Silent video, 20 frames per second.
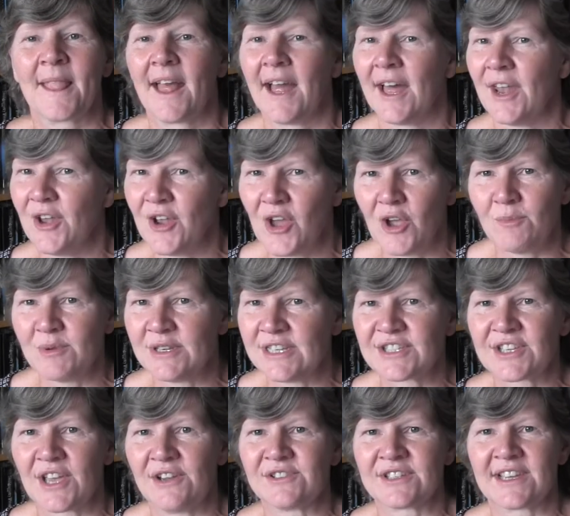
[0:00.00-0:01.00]
and
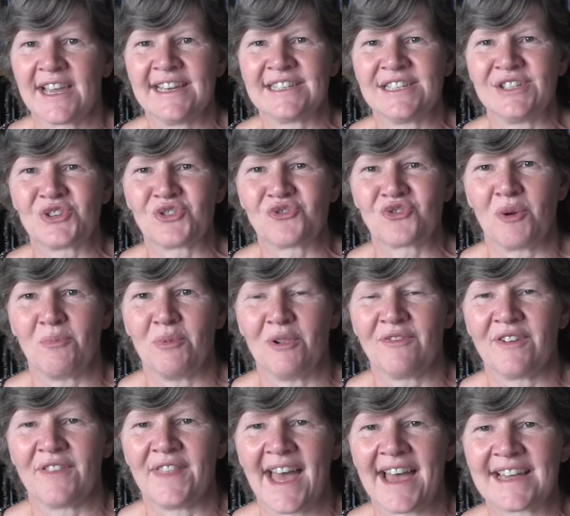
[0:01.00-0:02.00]
nobody's going to get into trouble
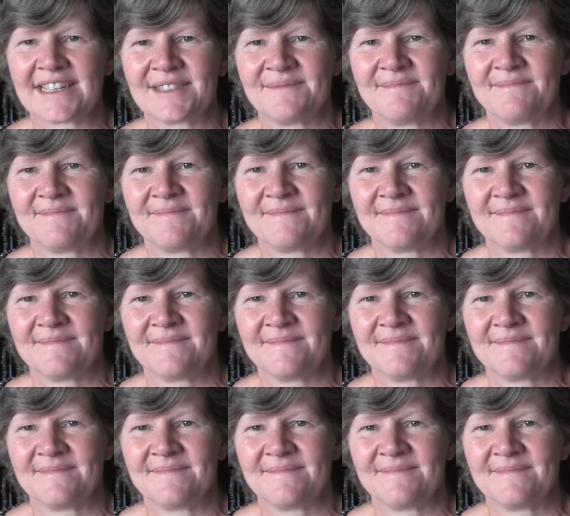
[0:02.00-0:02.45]
for that.